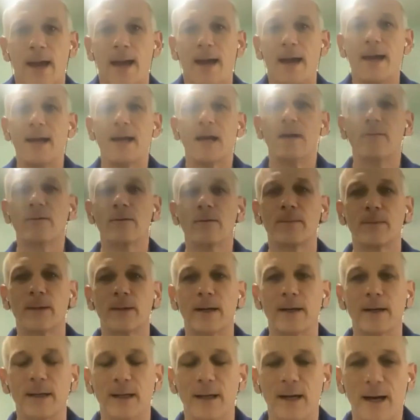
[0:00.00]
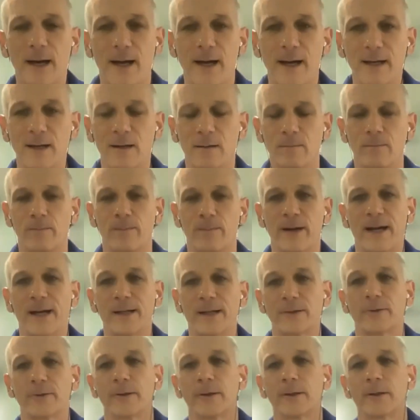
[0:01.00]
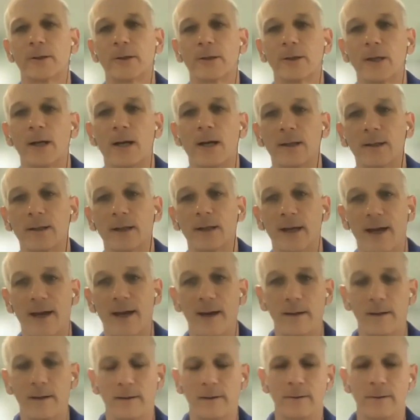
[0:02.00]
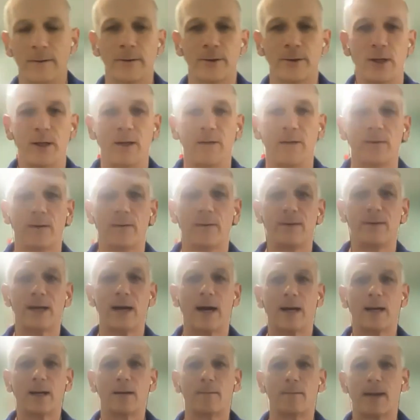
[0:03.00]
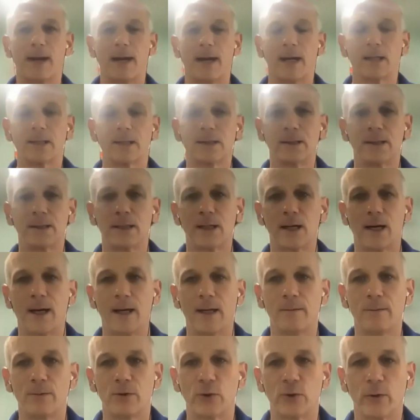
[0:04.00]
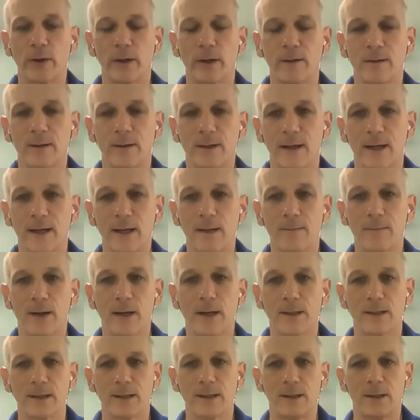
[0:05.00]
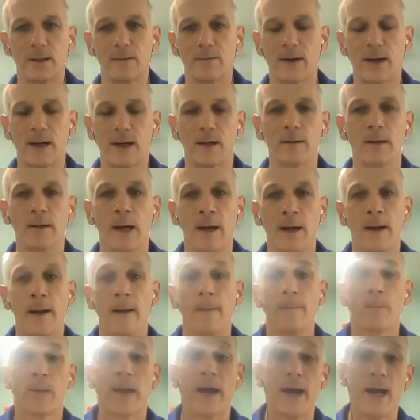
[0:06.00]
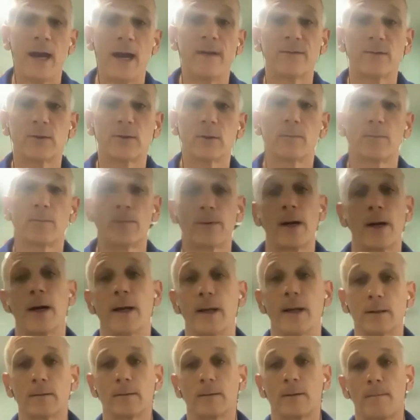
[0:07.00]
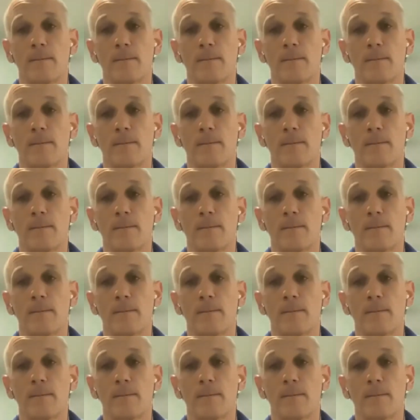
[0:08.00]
Hey, everybody. I am Patrick Shaka, editor-in-chief of Yachting magazine. I am joined today by Steve Howd, aftermarket